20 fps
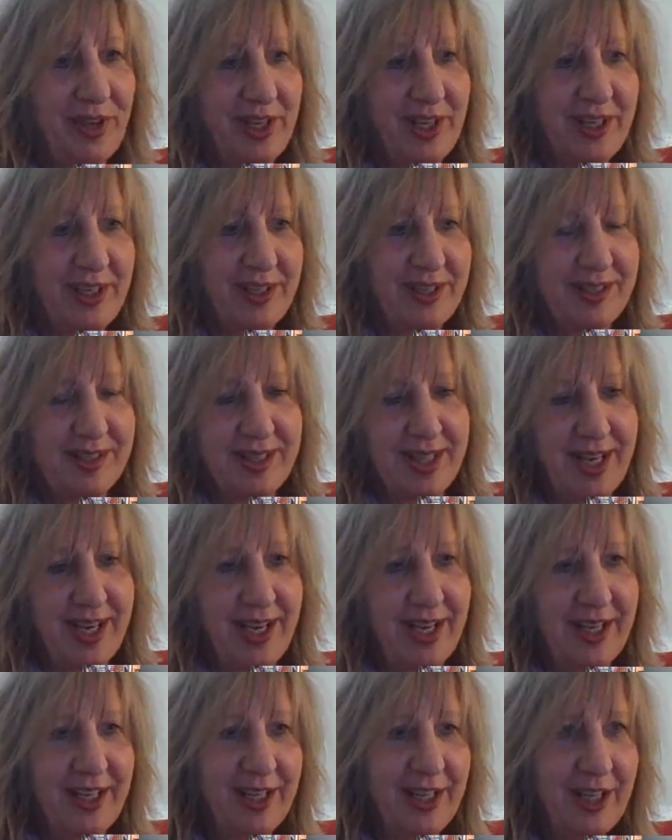things
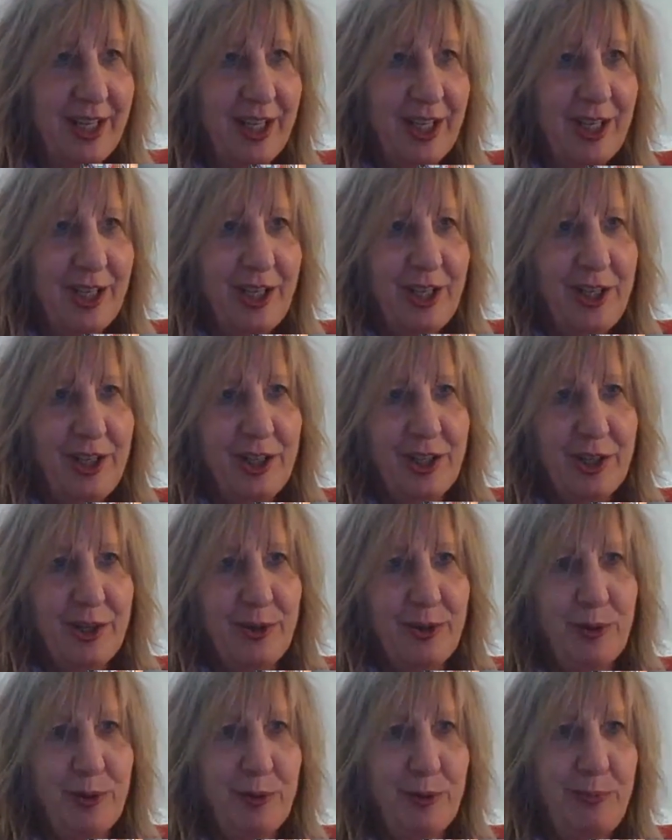that, you
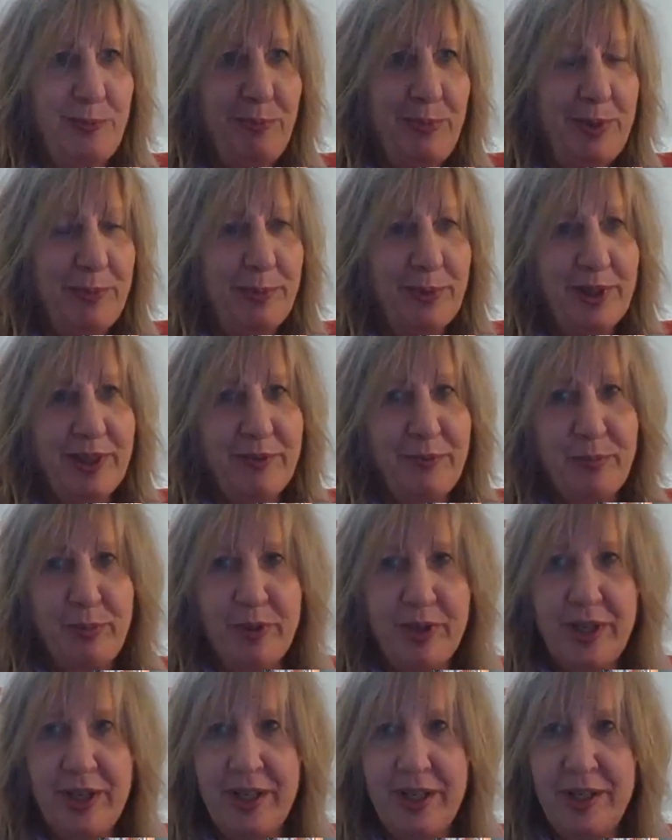know, people have
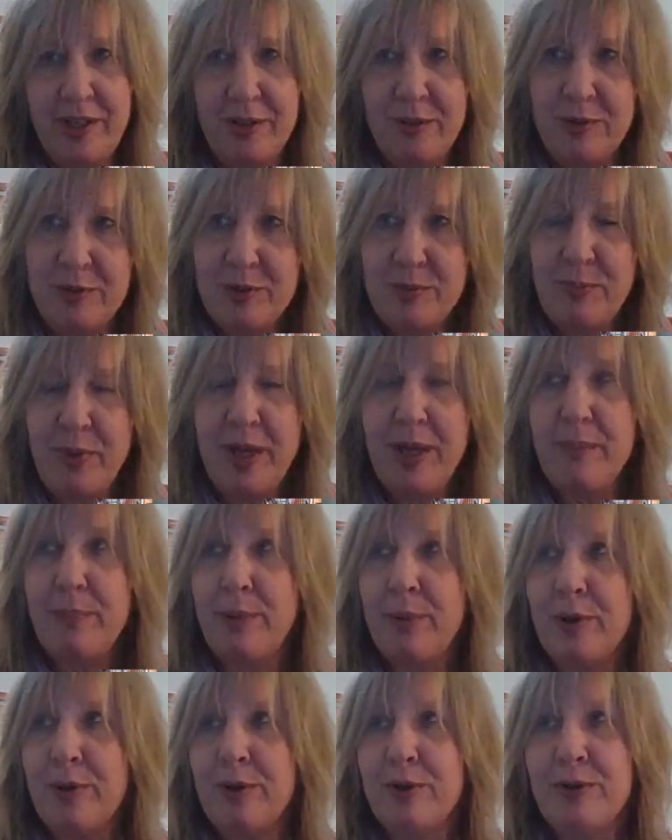printed in
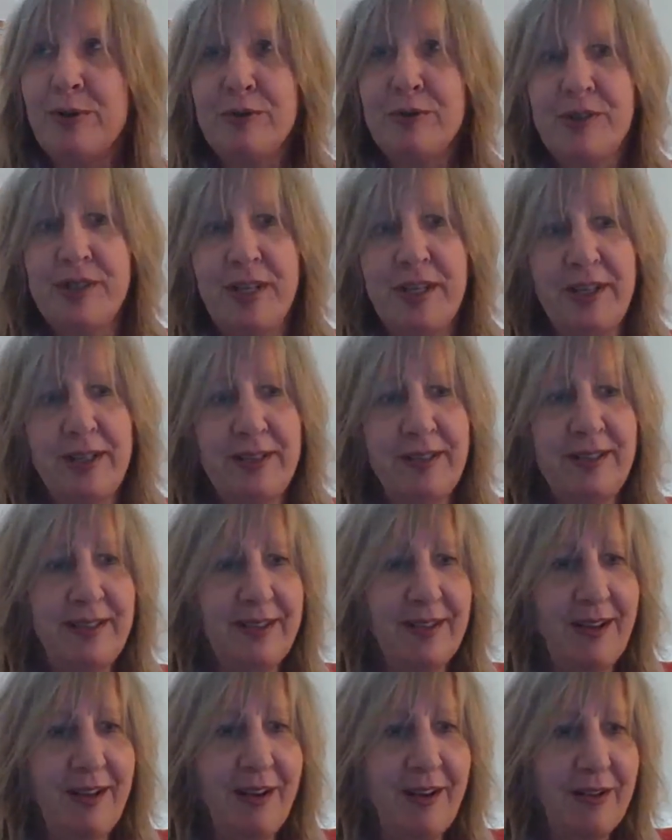newspapers
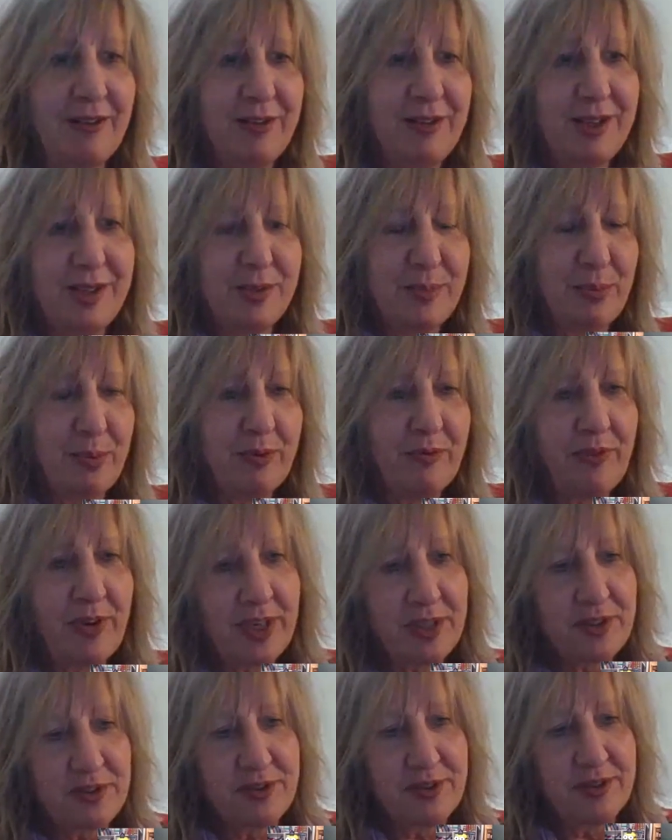and all these
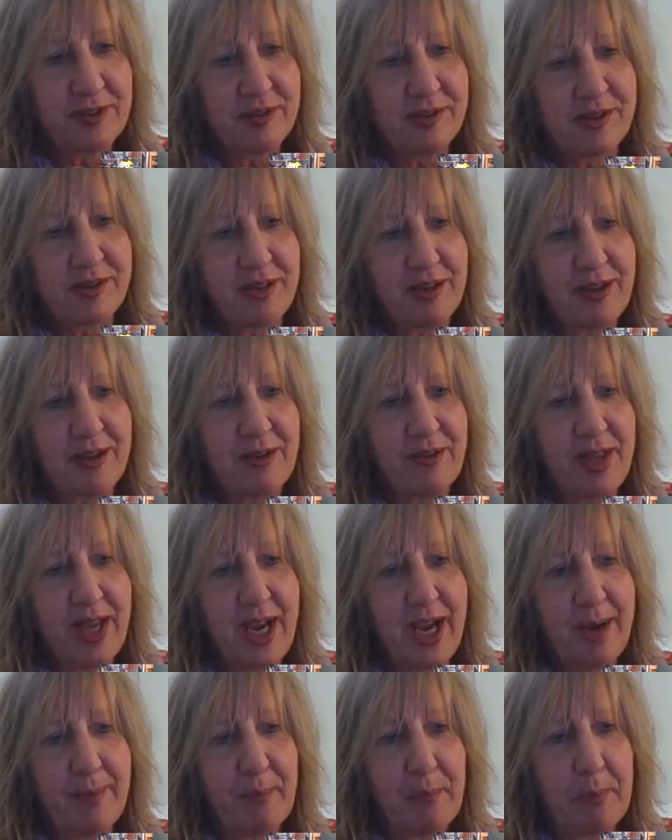professionals and all
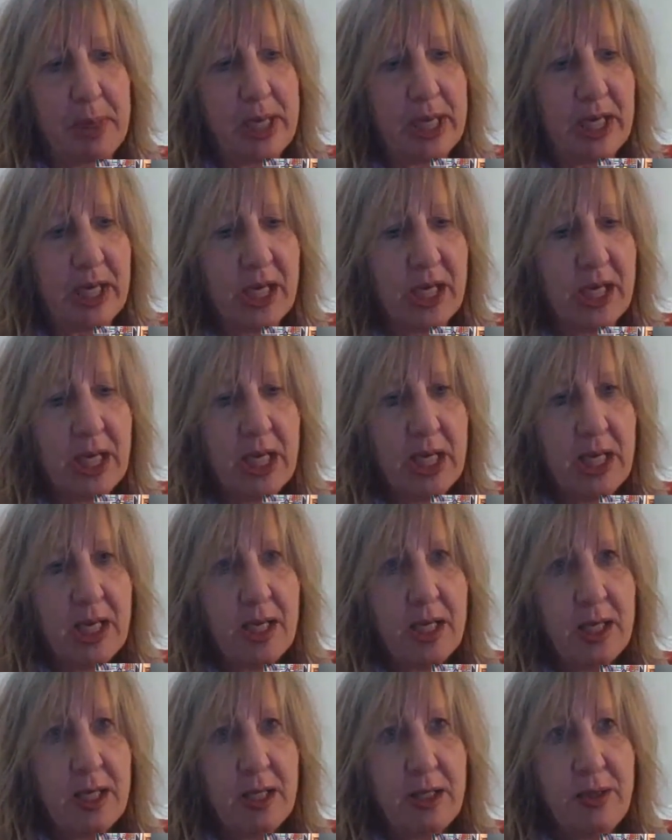that. But
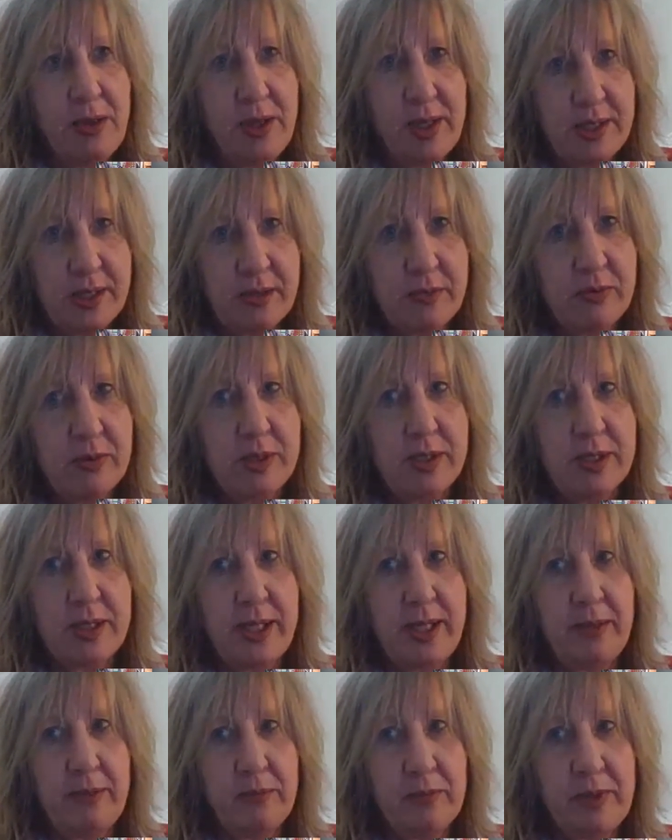this was
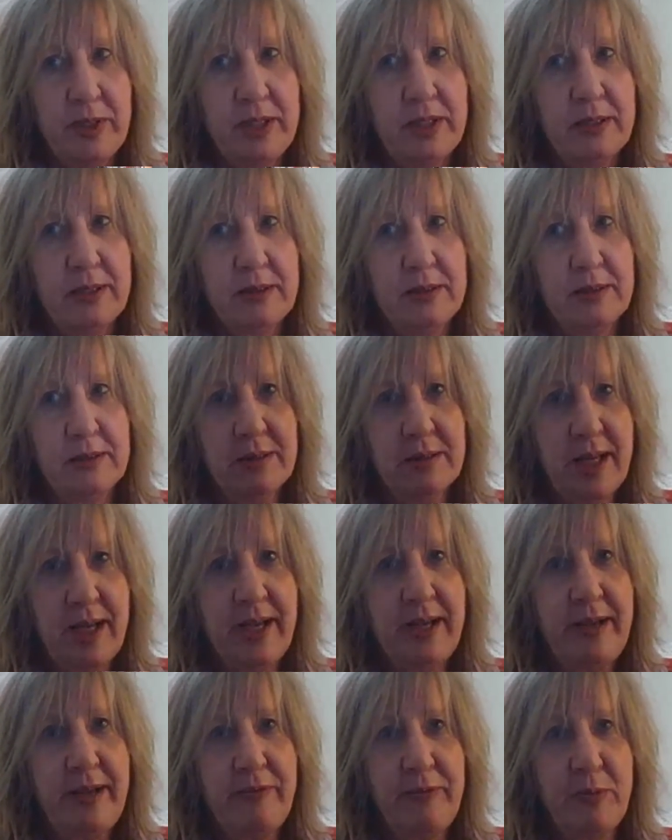a real
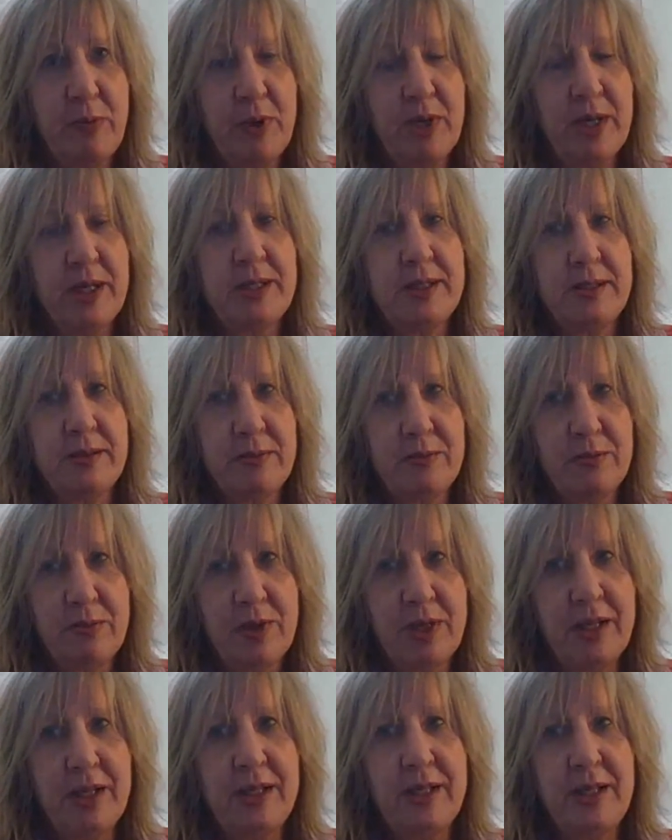life
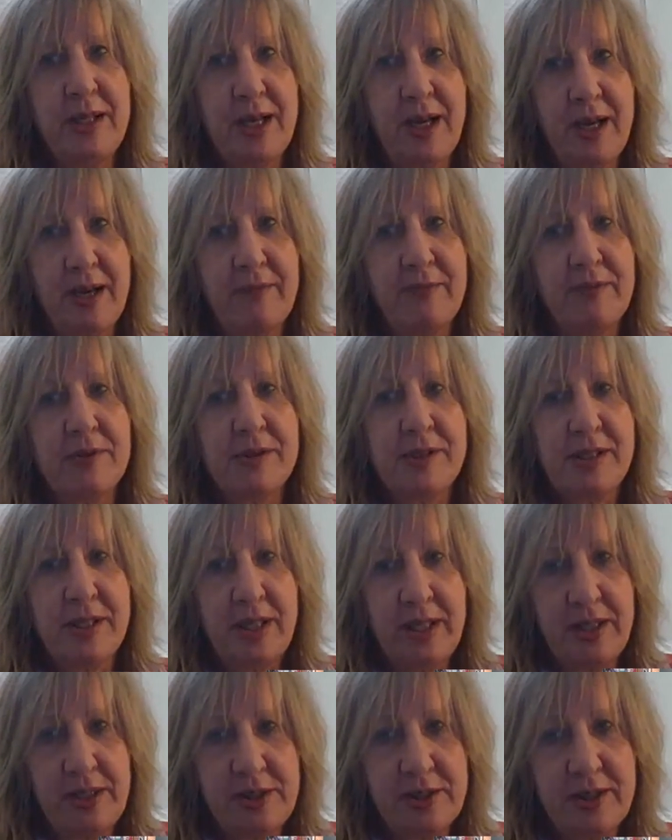one-to-one
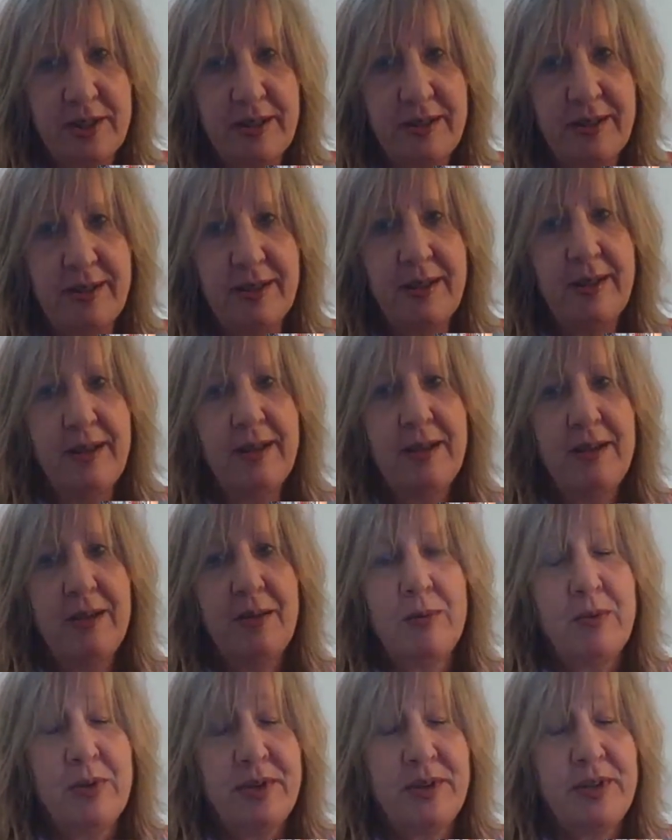conversation
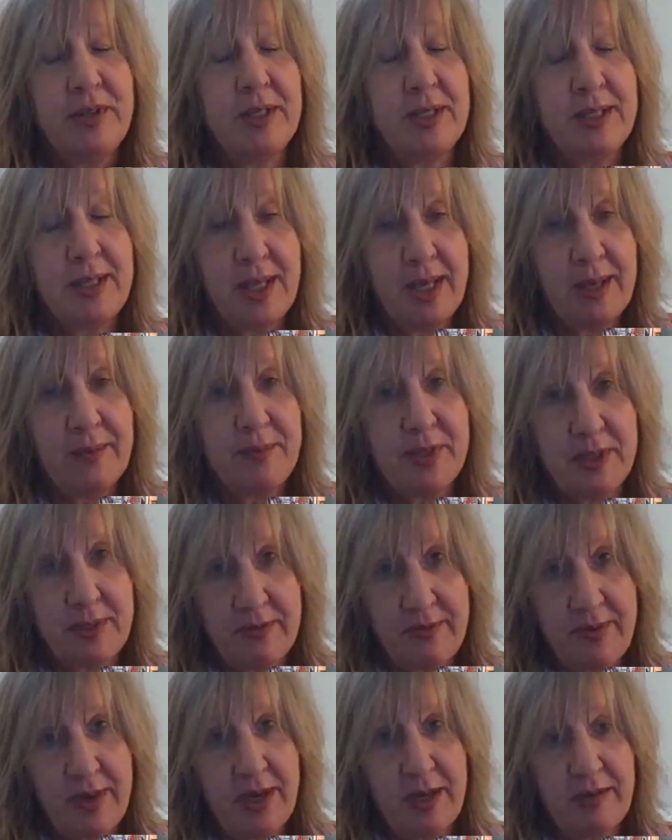with an attempt
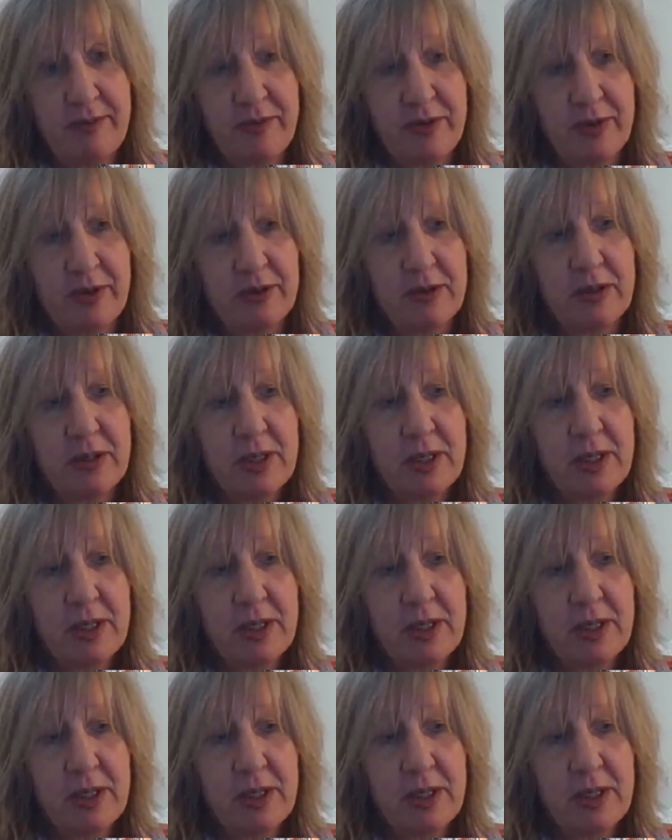survivor,